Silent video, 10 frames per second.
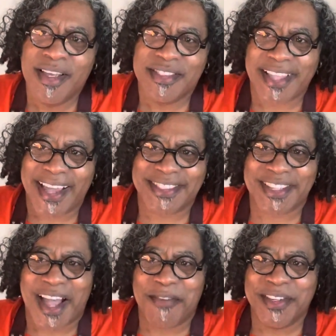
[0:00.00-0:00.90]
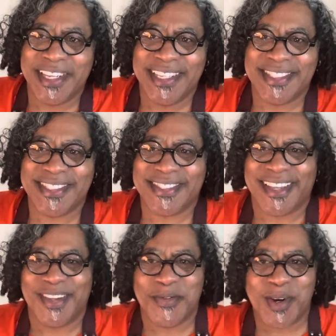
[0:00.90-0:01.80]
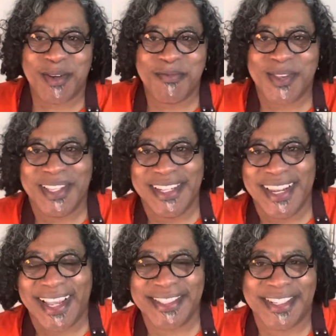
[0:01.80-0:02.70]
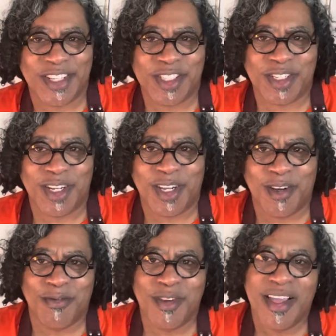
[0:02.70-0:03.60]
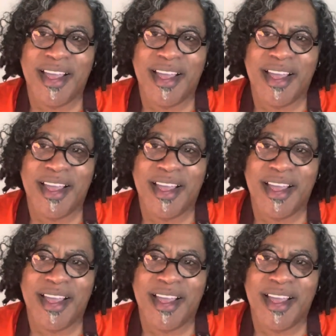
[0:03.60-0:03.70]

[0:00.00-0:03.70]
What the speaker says: saxophonists, and welcome to the next edition of